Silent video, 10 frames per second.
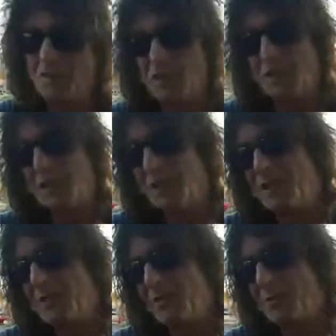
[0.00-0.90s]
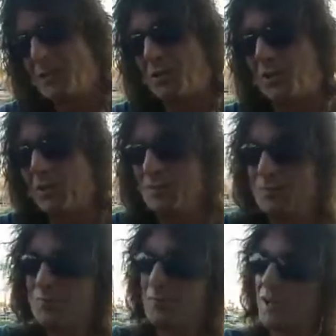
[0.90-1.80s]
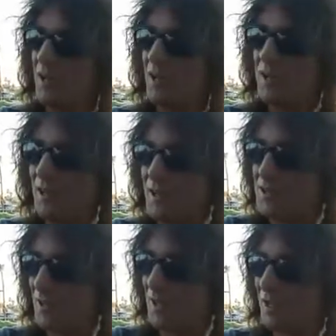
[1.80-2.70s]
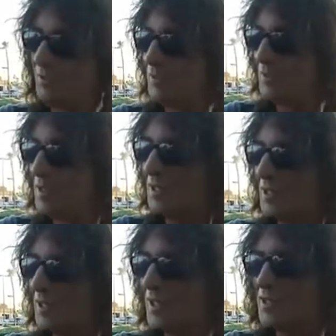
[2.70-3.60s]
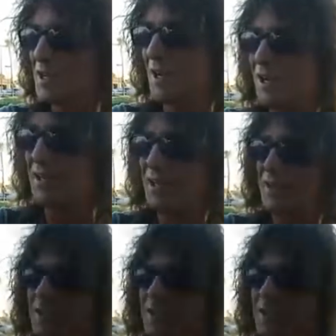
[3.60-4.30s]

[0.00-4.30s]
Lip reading: the late David Bowie, and it's a highlight